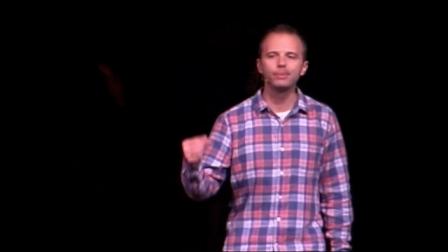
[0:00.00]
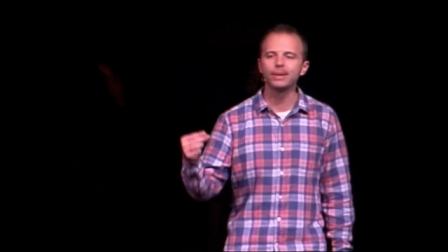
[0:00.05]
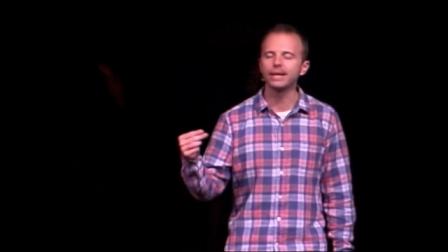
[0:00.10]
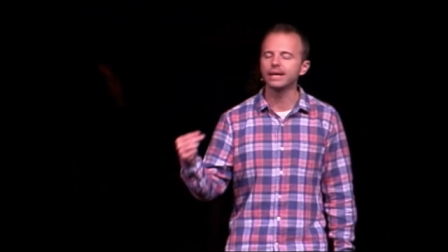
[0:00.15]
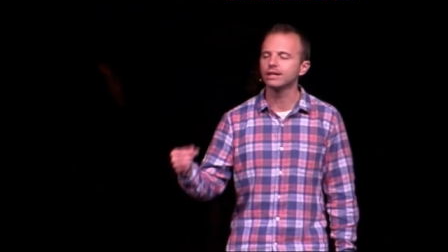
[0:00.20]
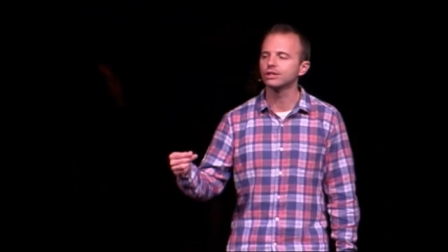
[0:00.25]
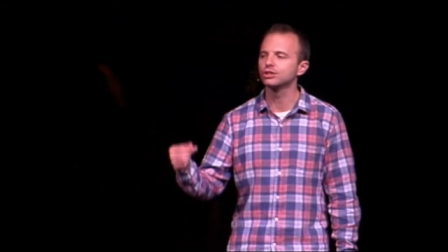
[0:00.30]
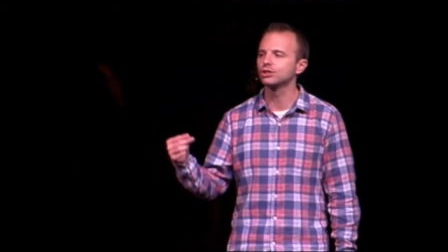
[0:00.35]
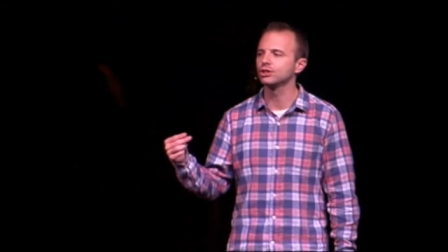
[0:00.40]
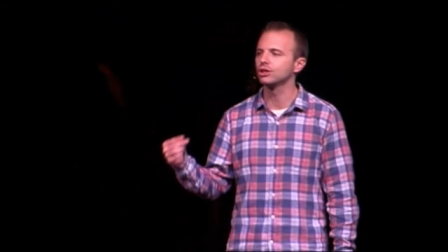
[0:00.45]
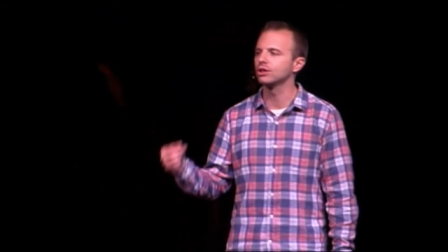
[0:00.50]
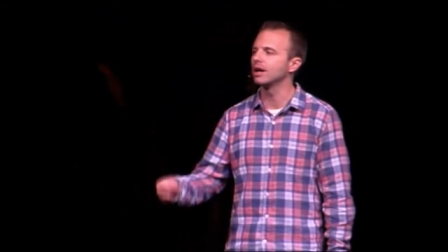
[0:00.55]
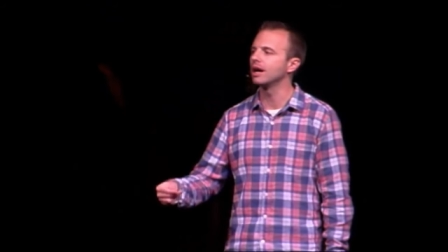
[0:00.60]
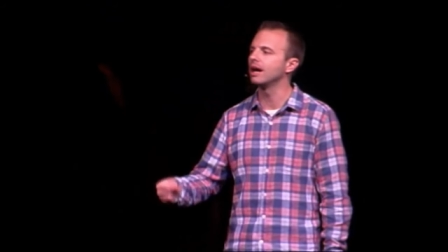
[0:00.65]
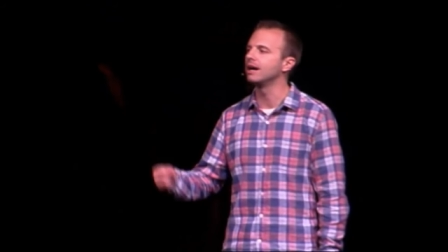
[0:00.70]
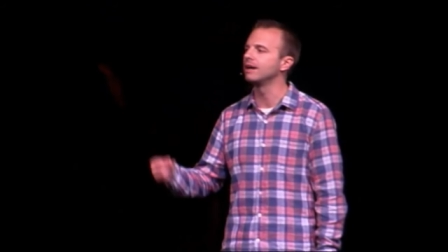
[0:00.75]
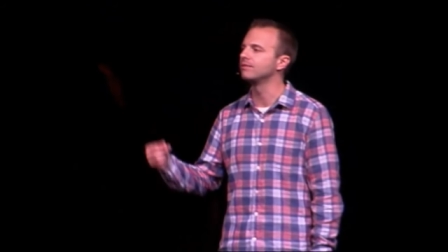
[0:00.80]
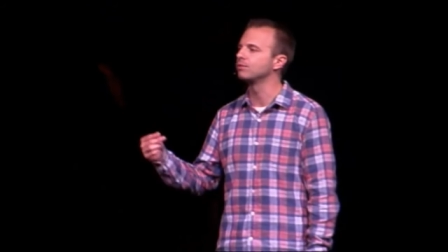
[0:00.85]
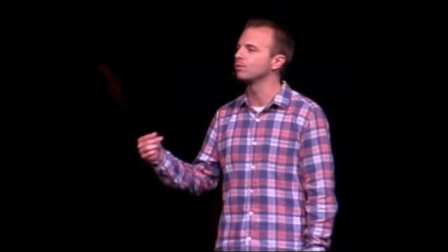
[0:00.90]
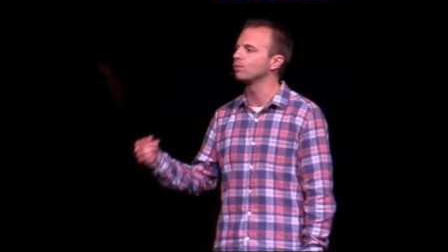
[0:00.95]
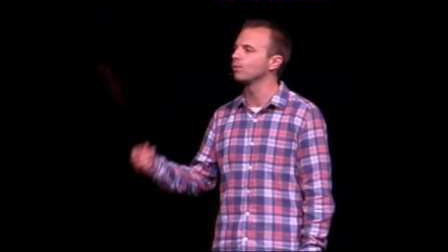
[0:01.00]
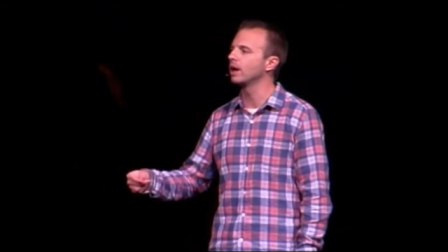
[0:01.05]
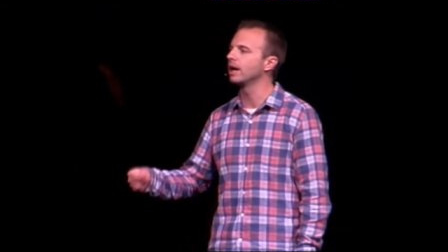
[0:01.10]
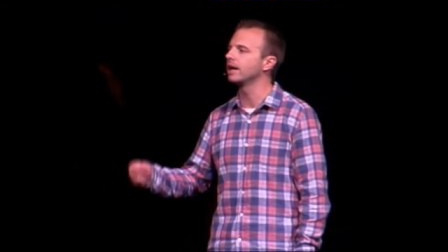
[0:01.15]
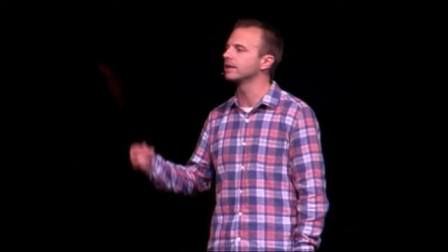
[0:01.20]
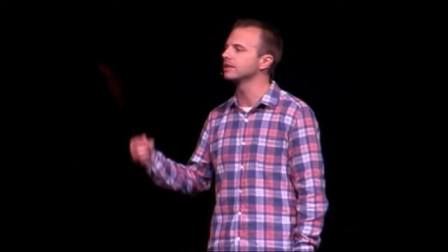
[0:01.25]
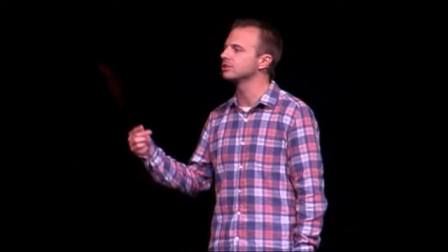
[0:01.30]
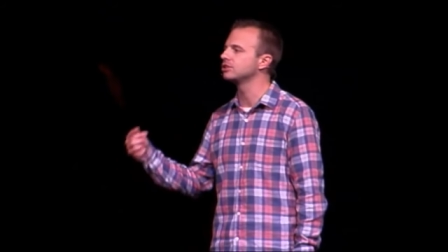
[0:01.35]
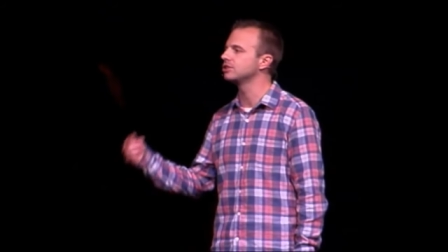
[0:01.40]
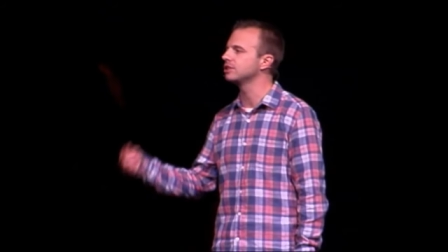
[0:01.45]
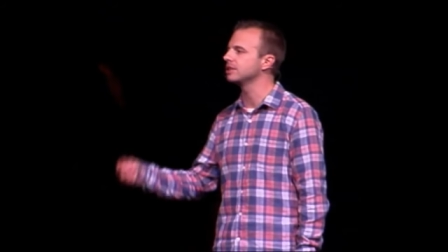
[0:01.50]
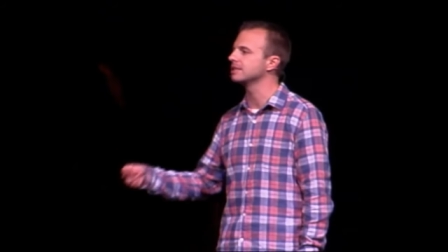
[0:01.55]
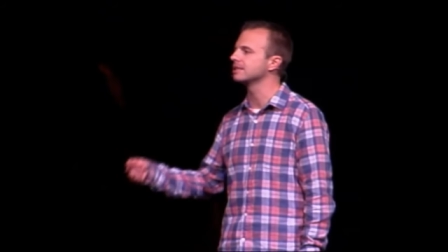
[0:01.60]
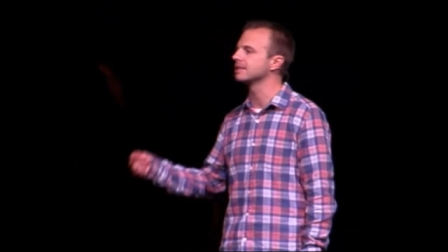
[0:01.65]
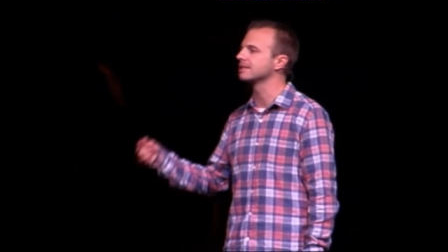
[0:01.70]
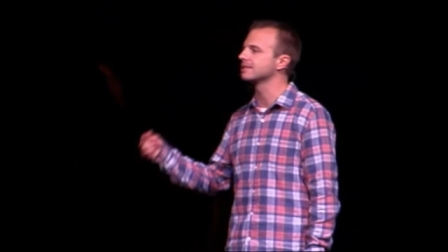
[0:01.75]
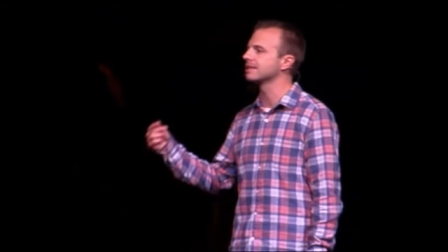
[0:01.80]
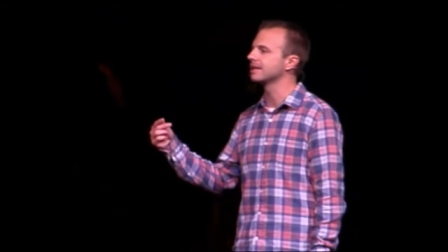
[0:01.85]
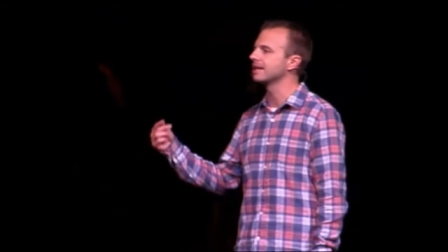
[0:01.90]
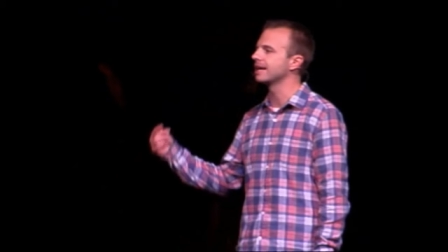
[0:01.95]
picture of what
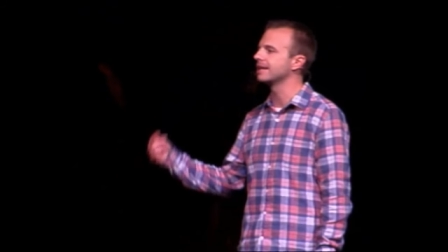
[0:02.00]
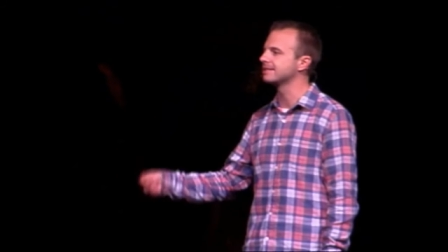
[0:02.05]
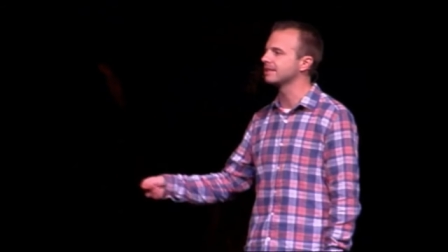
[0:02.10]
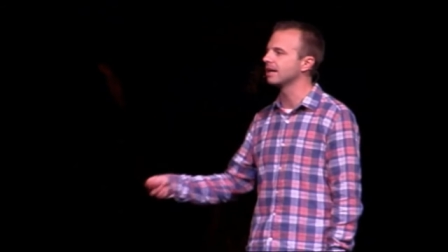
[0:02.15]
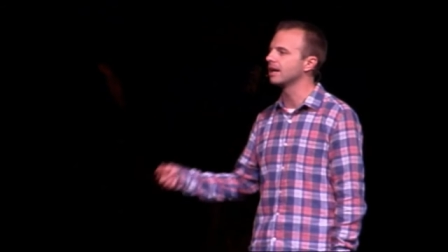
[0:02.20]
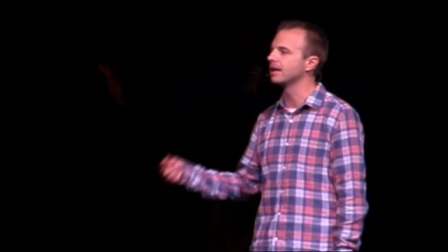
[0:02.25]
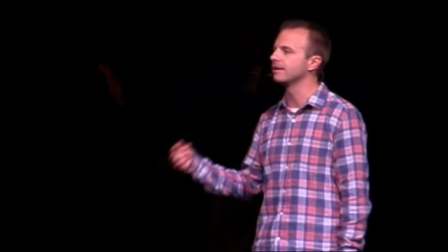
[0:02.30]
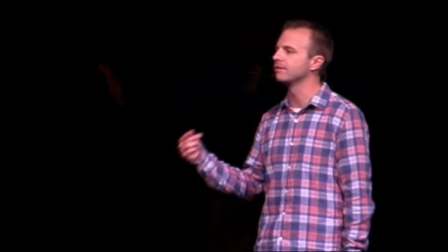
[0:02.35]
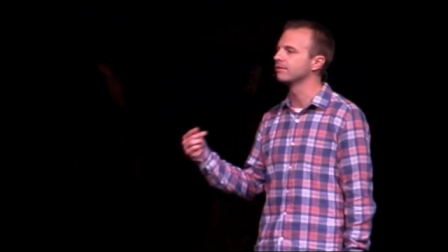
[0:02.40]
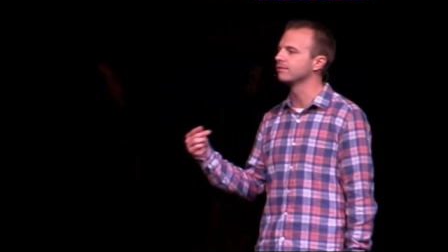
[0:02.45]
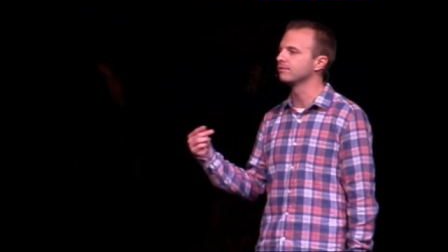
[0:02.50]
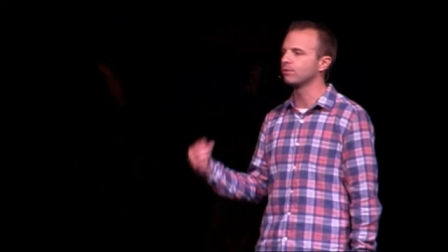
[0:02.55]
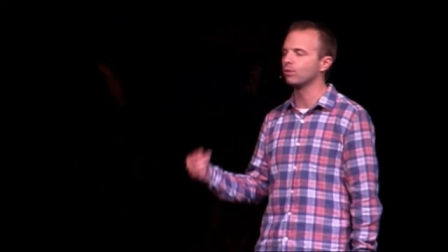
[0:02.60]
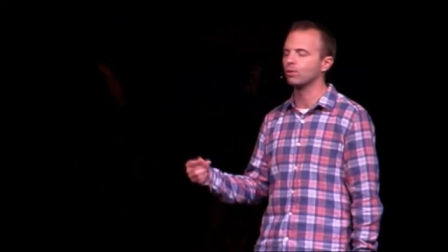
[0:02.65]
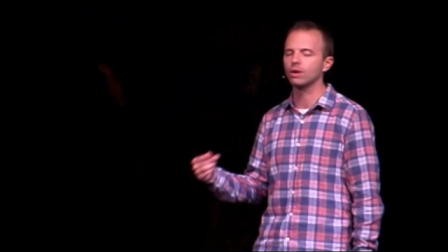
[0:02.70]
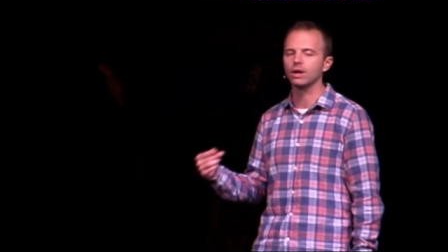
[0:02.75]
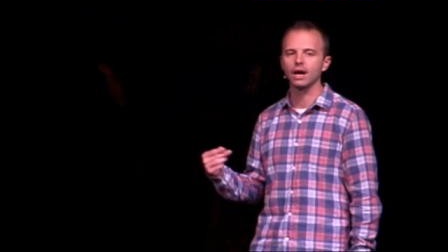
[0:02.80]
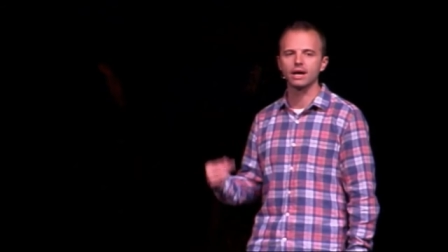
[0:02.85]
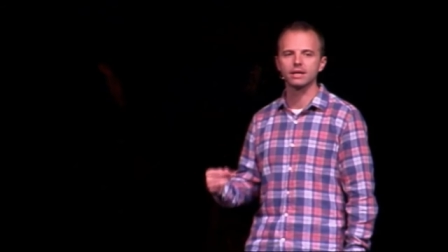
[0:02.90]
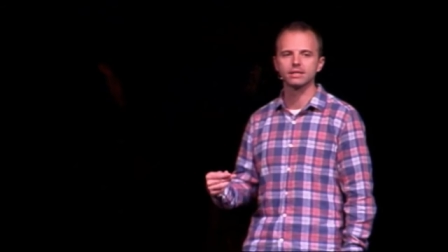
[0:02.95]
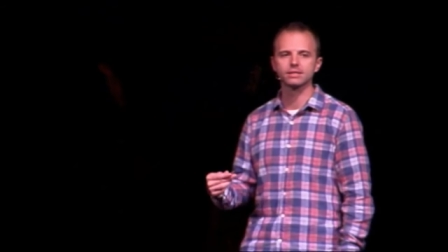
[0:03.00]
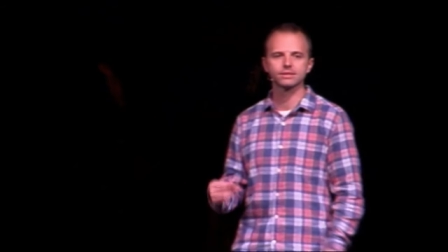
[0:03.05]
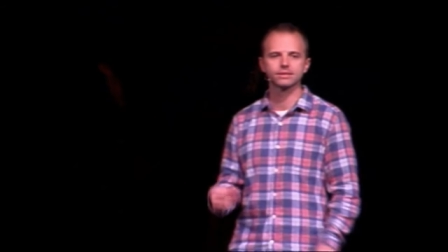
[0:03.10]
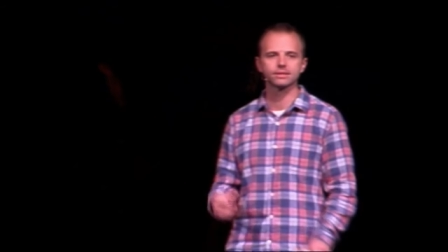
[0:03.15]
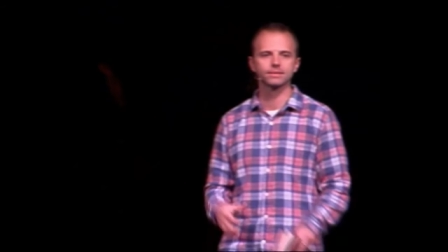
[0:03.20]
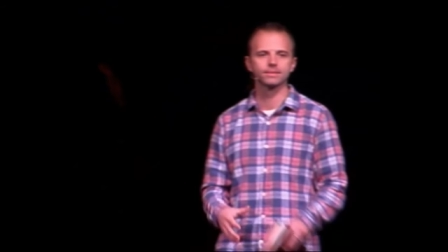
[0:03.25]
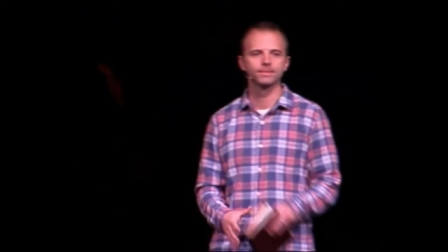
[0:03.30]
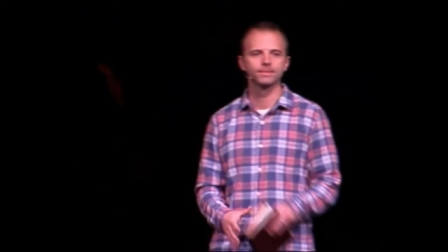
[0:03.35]
Jesus has done for us.